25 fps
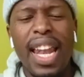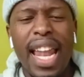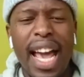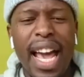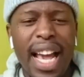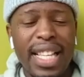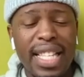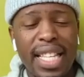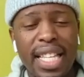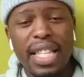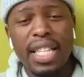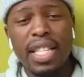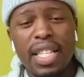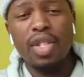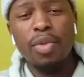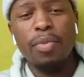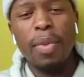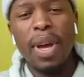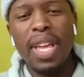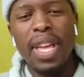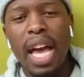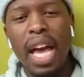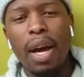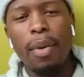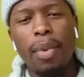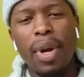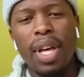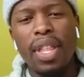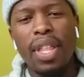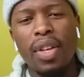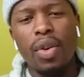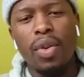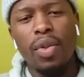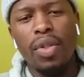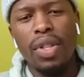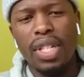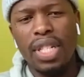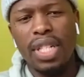Like I say this to my younger
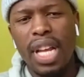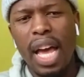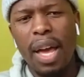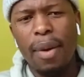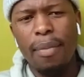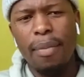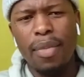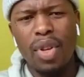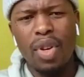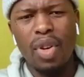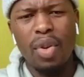brother all the time.